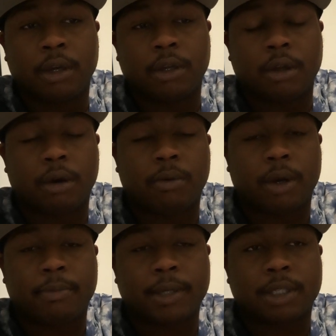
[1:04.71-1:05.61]
You don't
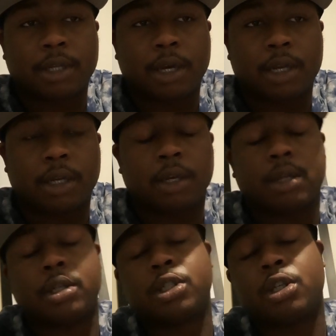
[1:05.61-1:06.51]
want to miss the uh, the
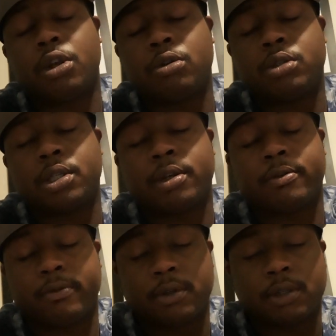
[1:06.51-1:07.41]

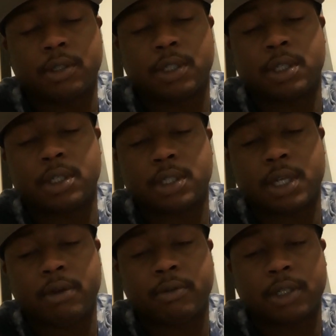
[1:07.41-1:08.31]
exclusive
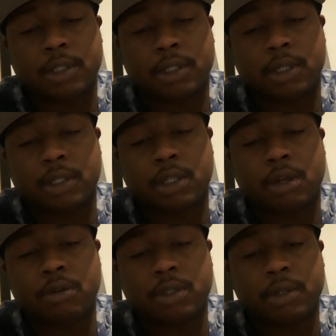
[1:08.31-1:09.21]
series,
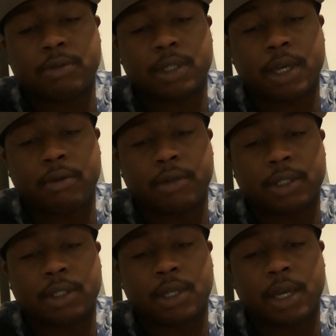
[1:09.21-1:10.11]
exclusive
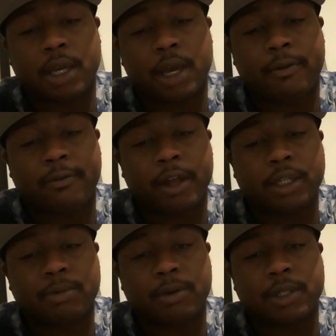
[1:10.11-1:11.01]
series here at
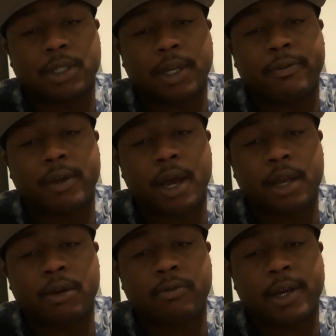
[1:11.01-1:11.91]
Flight Sports TV.
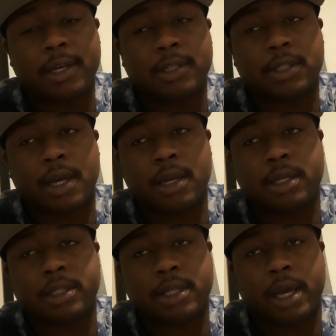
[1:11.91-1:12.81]
Underrated is an
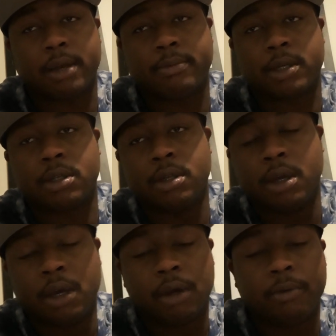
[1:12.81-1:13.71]
understatement.
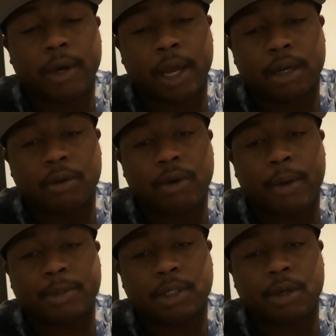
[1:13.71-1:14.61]
We got a new
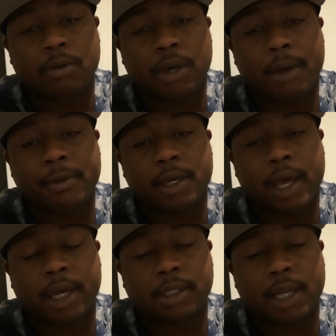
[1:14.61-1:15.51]
episode coming
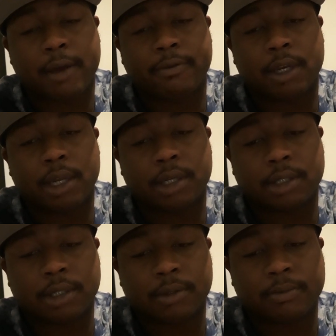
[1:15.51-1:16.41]
next after this.